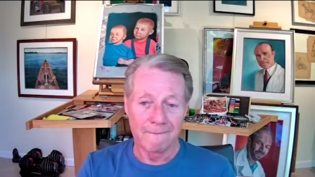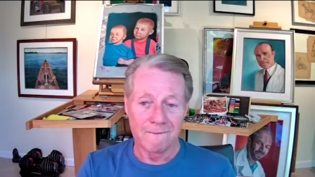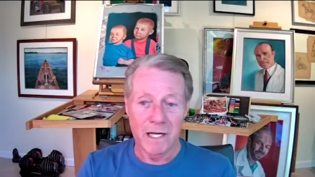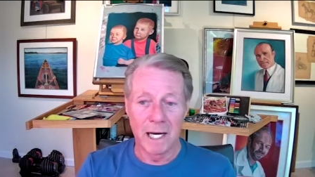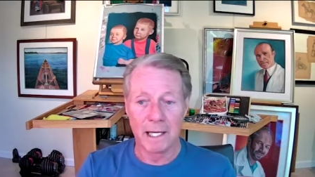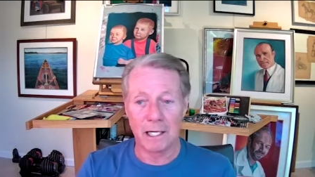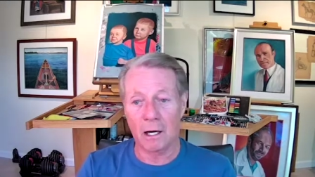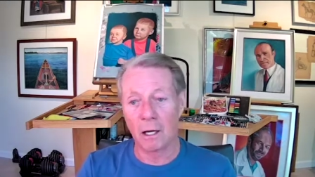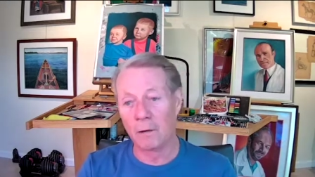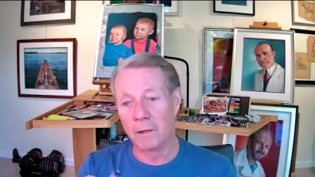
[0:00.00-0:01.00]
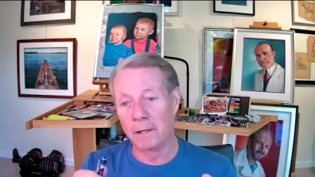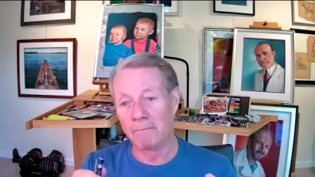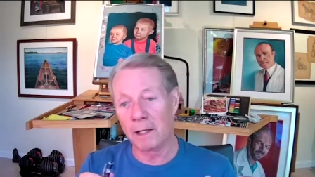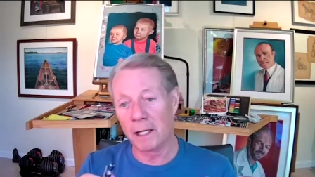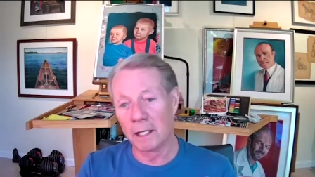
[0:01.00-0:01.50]
and they cloned
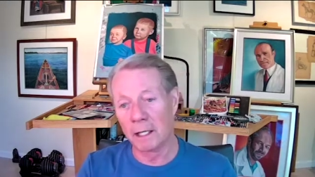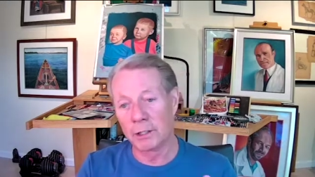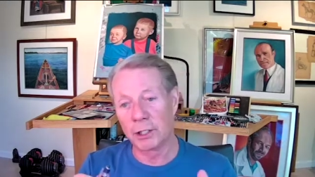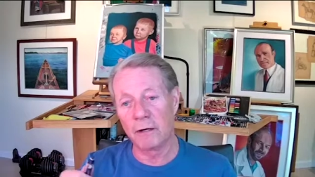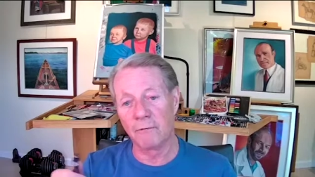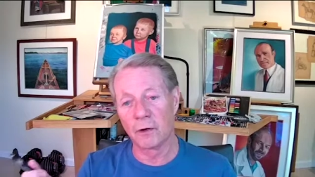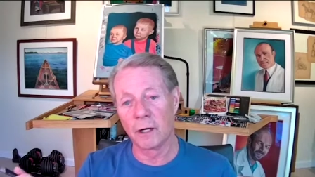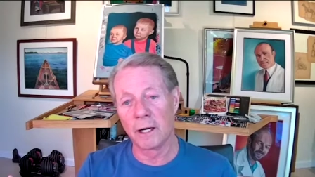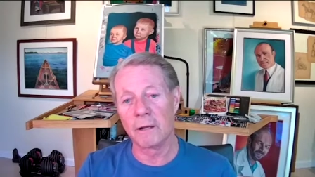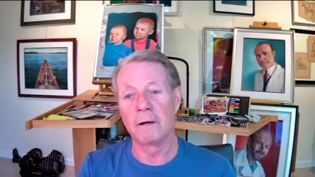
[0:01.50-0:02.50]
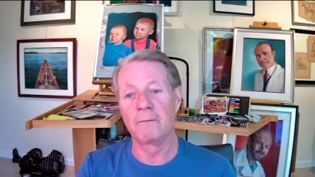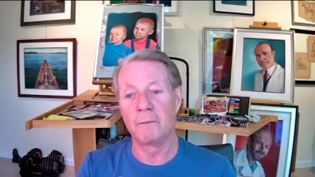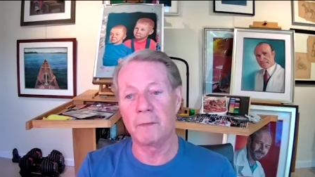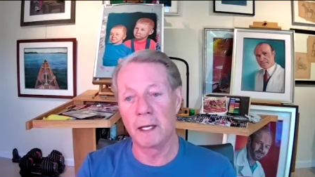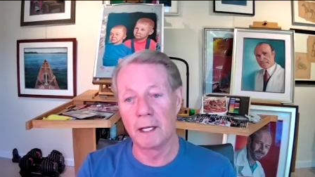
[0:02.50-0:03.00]
a gene for another
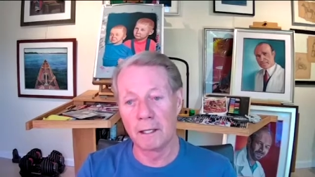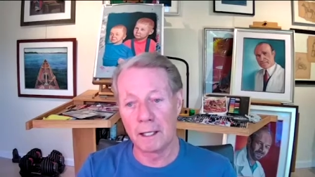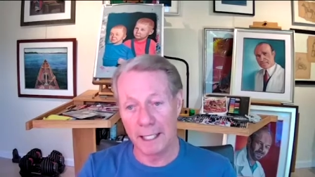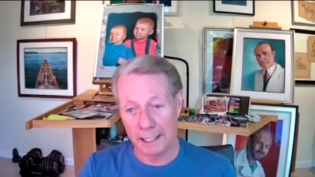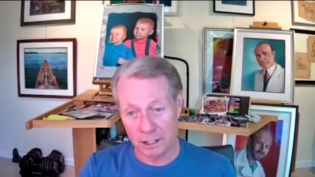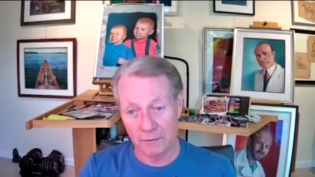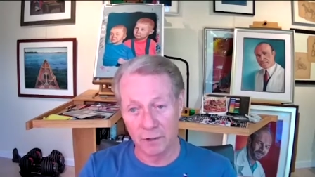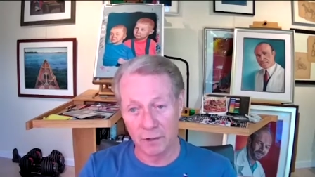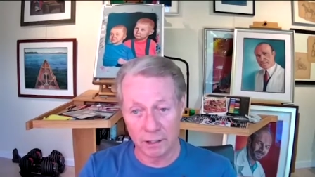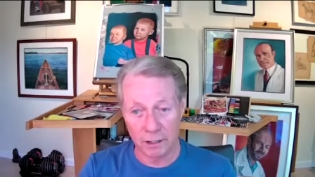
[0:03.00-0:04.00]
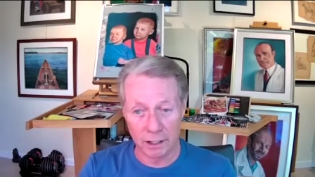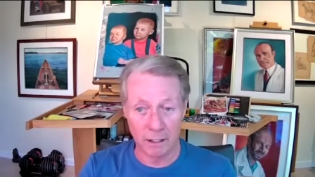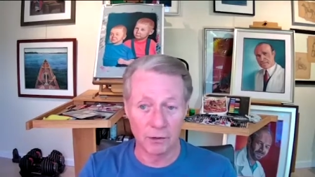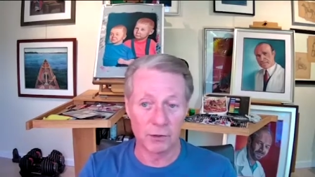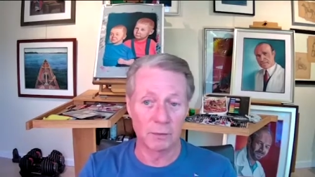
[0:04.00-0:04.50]
activity that
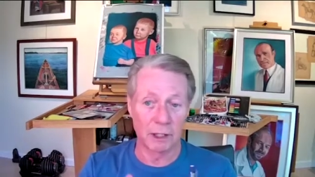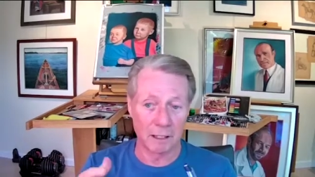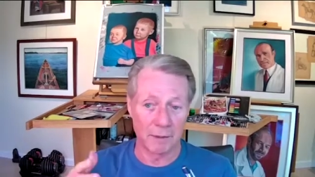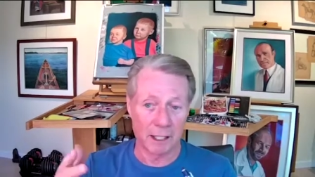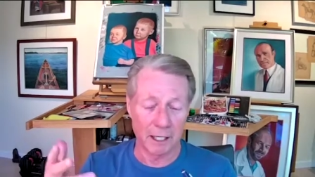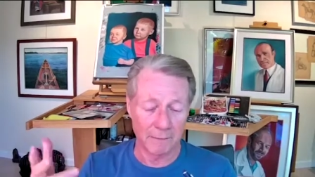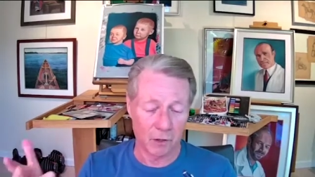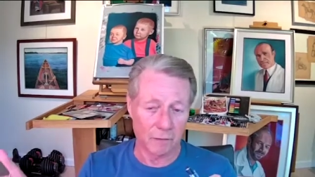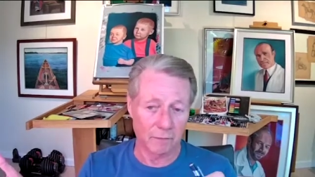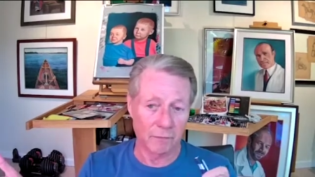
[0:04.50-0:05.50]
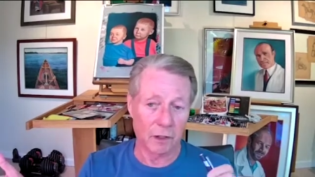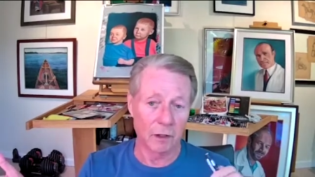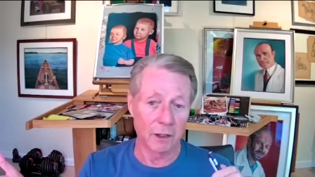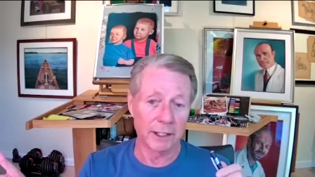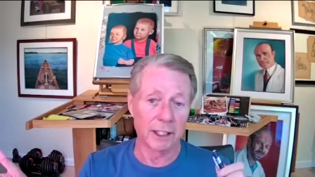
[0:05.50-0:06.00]
ultimately became
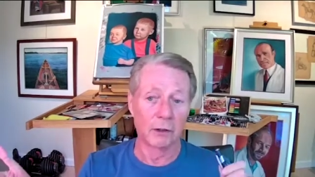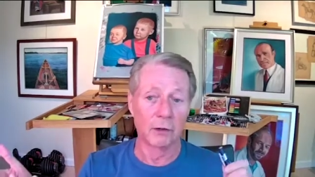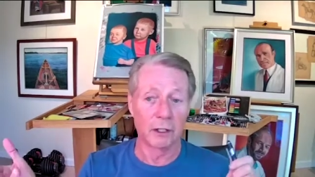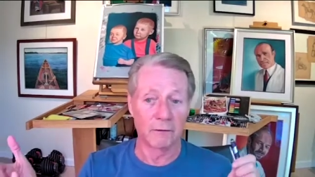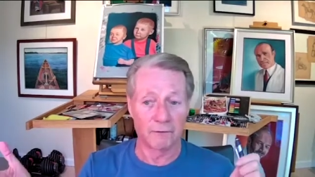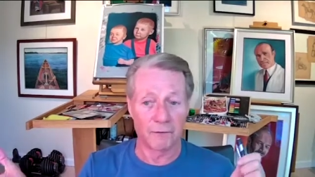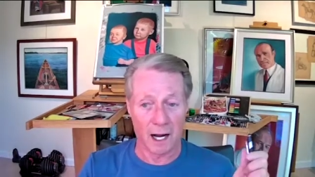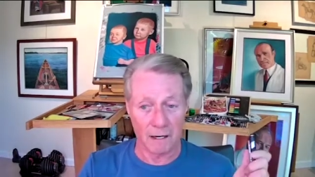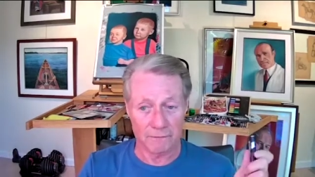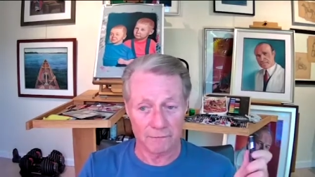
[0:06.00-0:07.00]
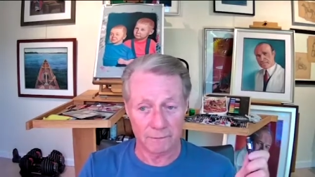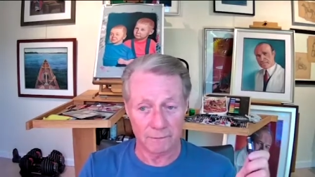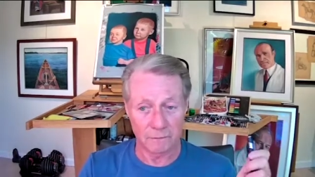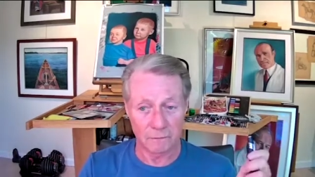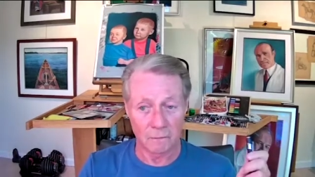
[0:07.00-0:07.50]
called interleukin 5.
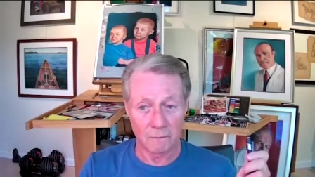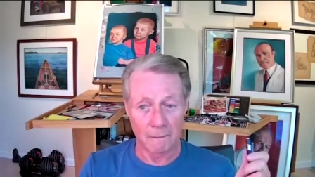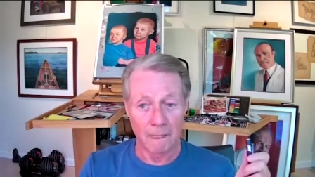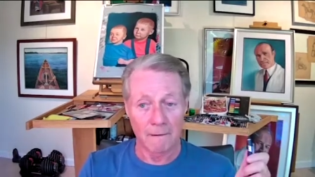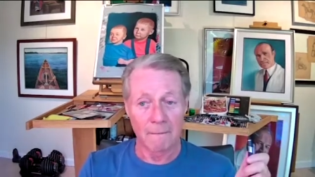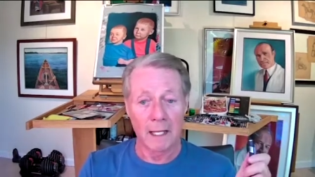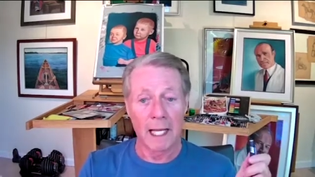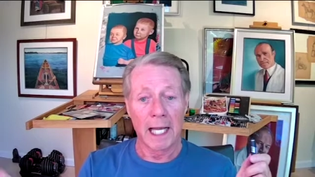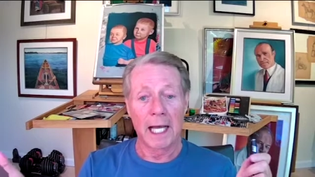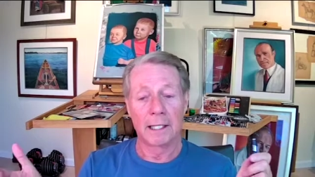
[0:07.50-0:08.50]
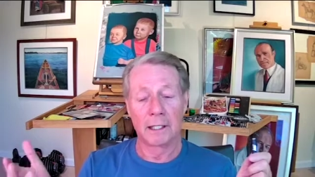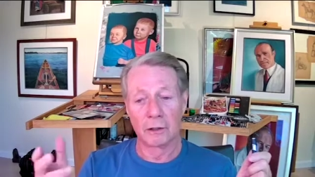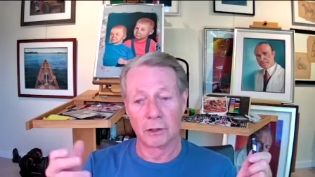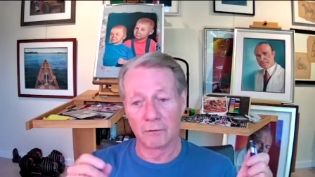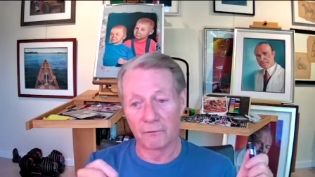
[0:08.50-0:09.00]
And
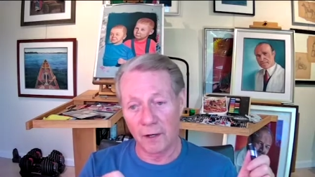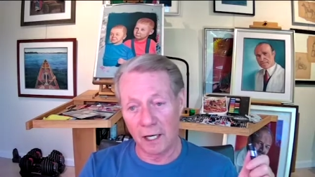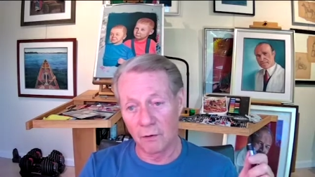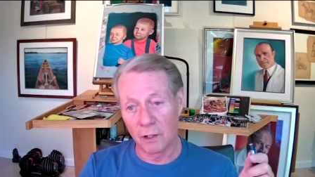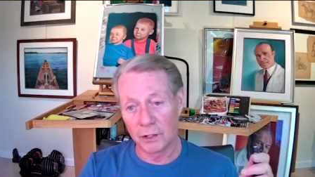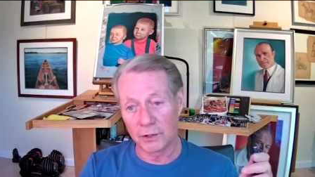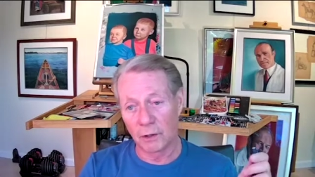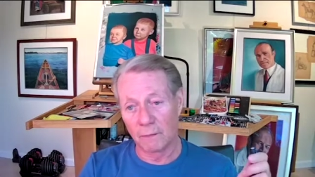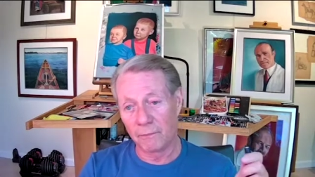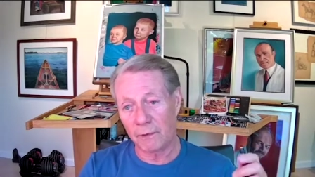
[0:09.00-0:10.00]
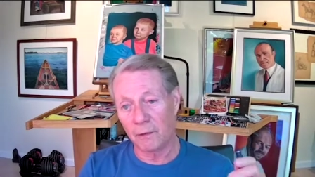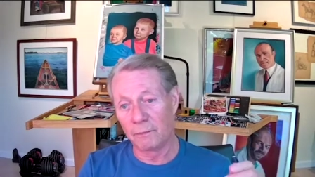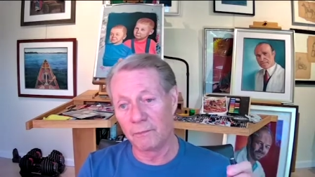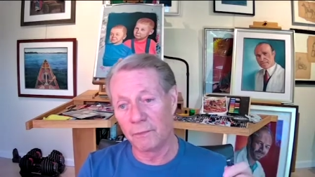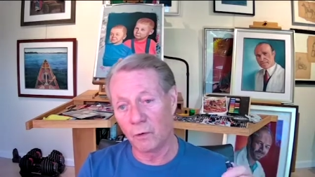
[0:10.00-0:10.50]
interleukin 5 would also
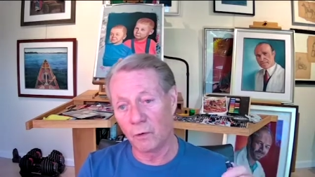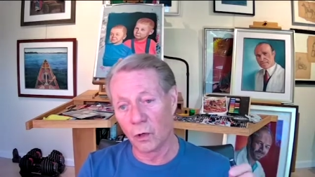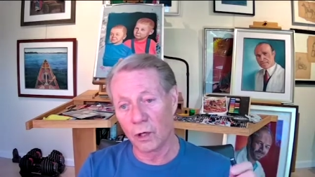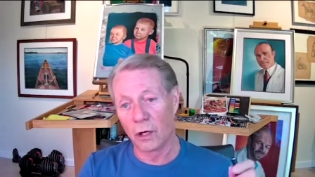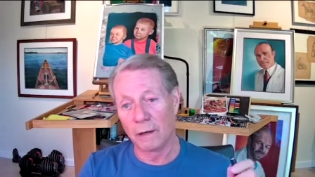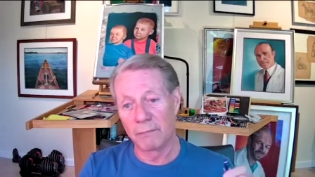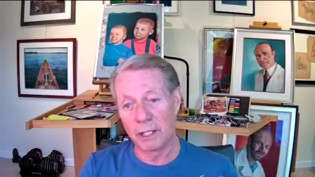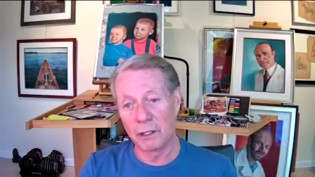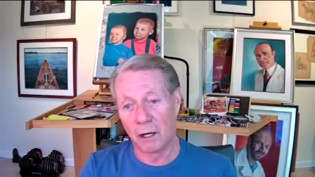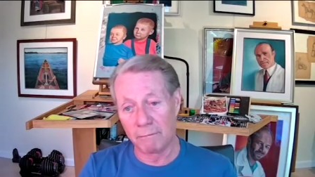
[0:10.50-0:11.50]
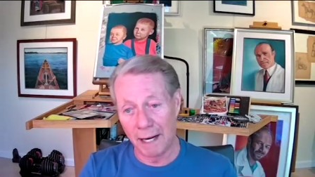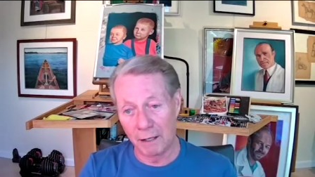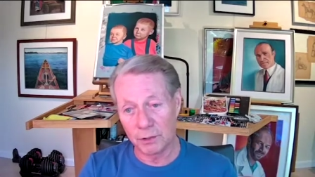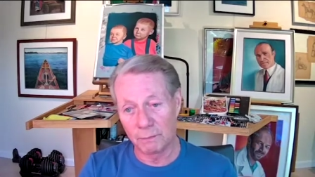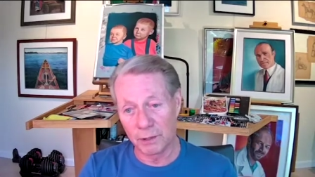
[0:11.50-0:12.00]
work on
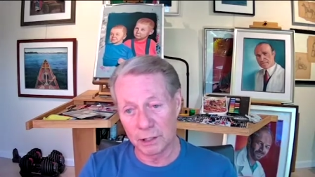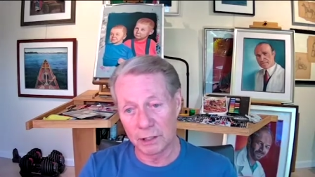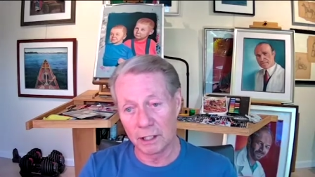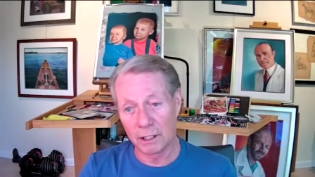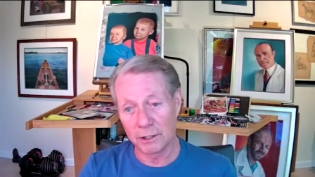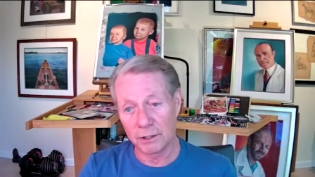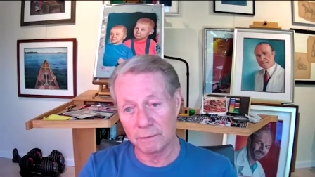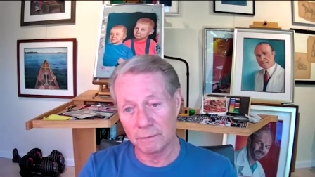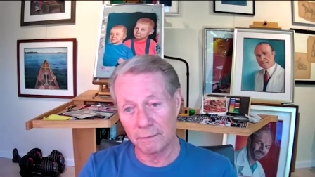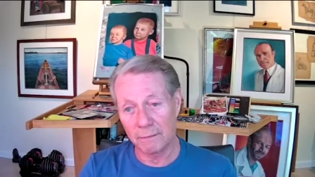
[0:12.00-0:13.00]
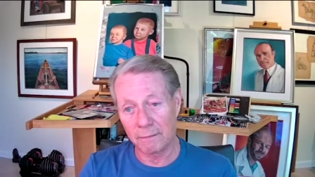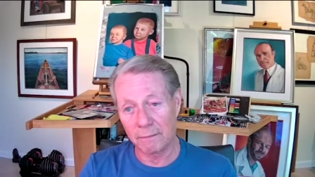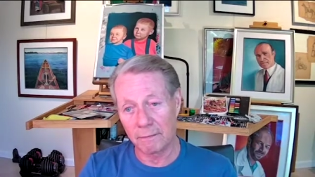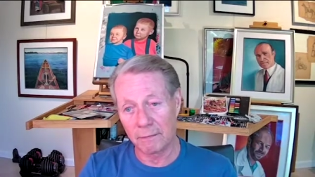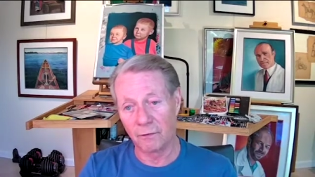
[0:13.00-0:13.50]
mouse B cells,
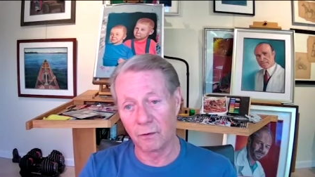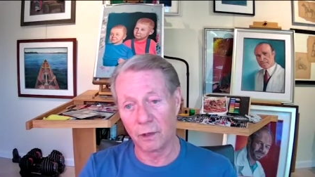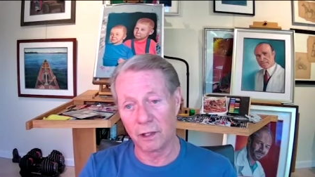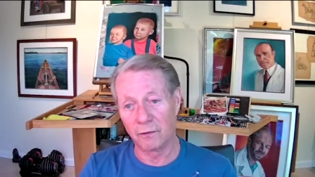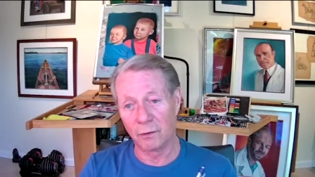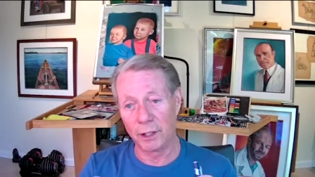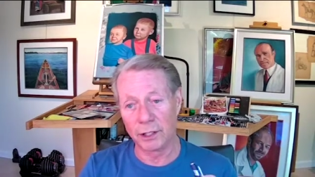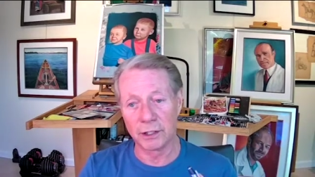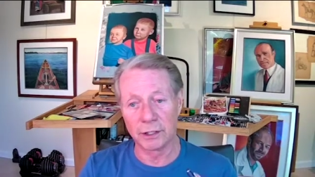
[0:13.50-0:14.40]
but for whatever reason did